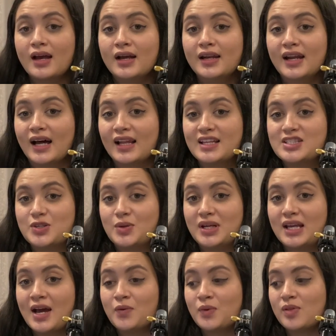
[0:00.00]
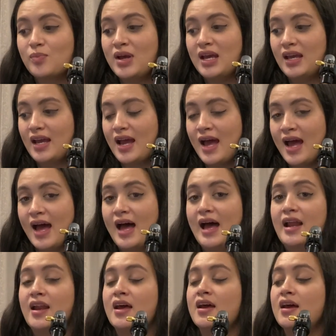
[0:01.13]
Now let's do it again with me,
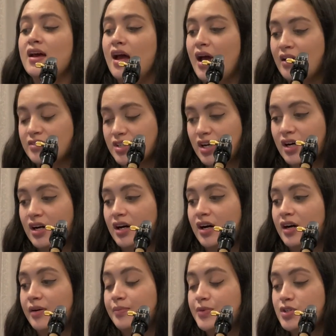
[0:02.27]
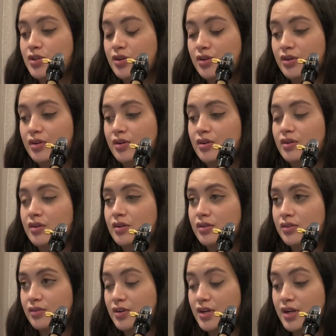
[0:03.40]
and F sharp, 2,
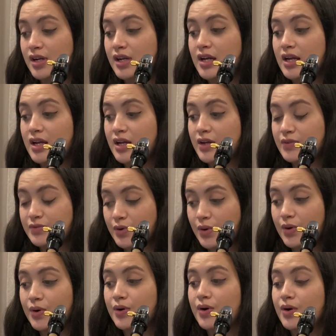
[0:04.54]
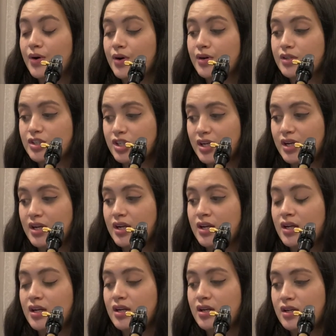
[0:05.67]
3, 4,
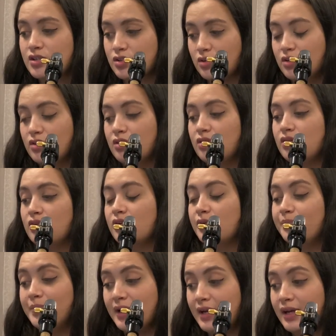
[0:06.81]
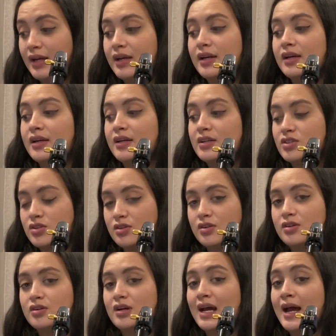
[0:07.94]
G, 2, B,
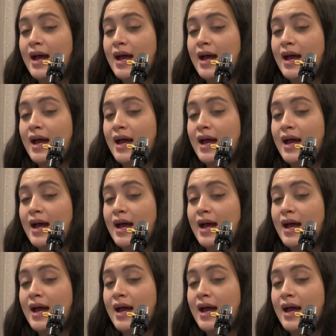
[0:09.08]
2,